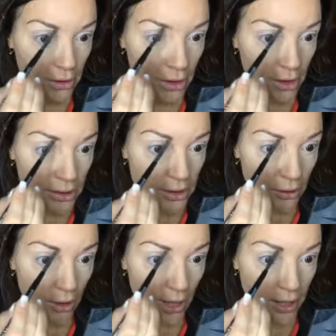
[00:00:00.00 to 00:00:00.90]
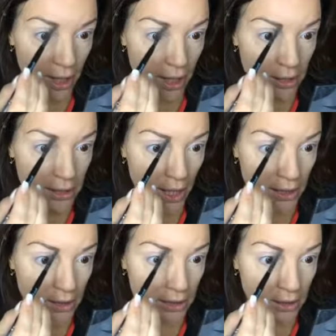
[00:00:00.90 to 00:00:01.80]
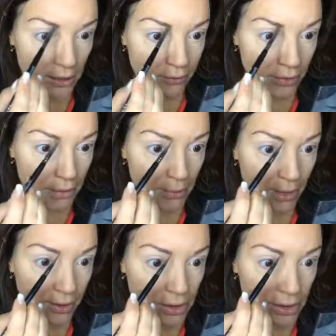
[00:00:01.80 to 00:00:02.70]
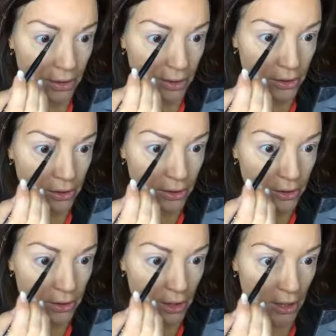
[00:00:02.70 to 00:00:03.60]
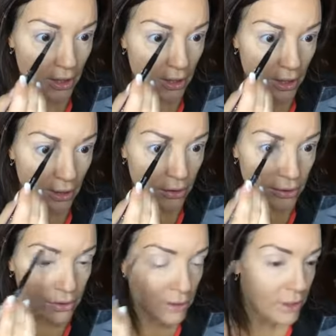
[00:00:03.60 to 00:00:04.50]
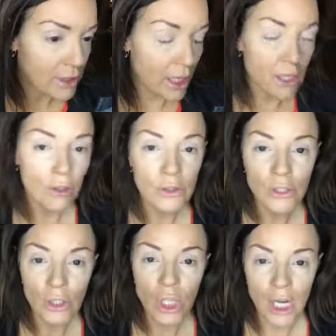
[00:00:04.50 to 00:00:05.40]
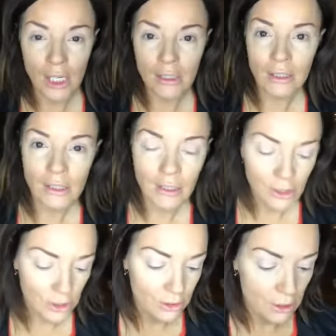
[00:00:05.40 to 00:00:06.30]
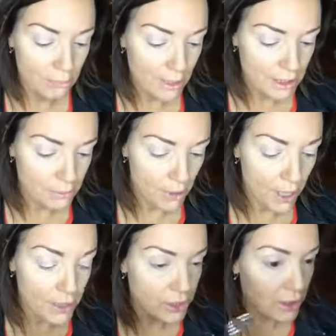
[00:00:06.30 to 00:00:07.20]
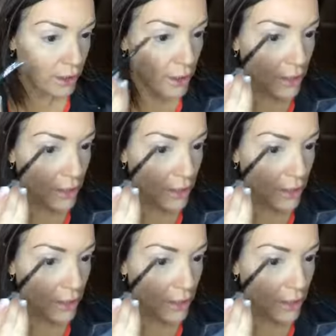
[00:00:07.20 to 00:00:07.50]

And so I contacted a friend of mine that's a nurse that owns another salon. She owns a med spa actually,